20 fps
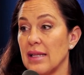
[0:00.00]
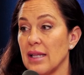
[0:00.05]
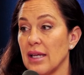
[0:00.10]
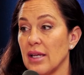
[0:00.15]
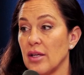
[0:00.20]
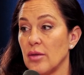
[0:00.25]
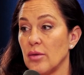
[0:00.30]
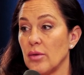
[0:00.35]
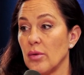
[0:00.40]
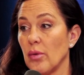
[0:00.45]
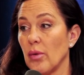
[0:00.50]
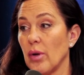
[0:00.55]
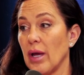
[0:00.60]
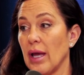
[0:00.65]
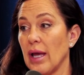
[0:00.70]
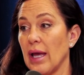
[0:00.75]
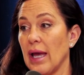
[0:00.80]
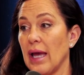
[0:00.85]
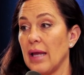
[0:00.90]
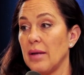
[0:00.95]
like you
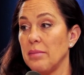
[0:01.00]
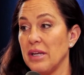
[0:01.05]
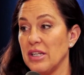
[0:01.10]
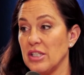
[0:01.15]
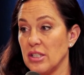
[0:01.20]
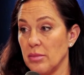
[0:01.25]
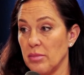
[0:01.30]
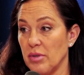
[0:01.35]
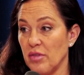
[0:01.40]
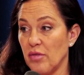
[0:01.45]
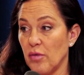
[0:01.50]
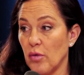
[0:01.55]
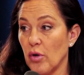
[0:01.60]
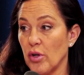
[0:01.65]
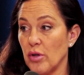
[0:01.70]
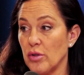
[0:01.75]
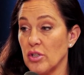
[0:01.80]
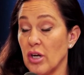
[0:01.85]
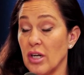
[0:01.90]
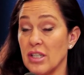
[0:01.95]
had mentioned before,
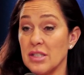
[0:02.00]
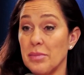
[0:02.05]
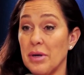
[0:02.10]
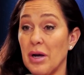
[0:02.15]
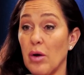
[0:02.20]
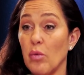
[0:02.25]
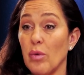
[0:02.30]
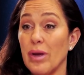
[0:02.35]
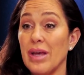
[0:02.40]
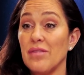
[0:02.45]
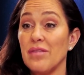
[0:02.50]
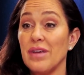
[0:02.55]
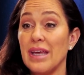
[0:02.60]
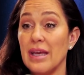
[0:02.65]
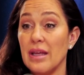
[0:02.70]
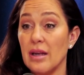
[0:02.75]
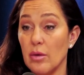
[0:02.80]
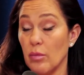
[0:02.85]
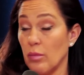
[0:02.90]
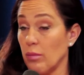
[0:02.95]
you talked about we have
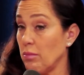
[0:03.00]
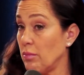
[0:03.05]
it,